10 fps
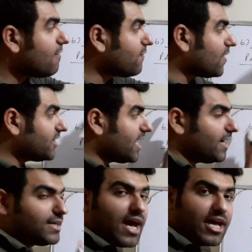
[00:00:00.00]
For the
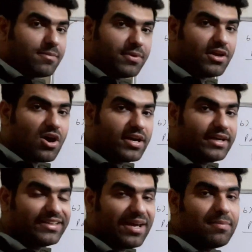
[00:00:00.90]
entire
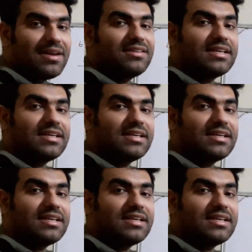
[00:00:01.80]
periodic table,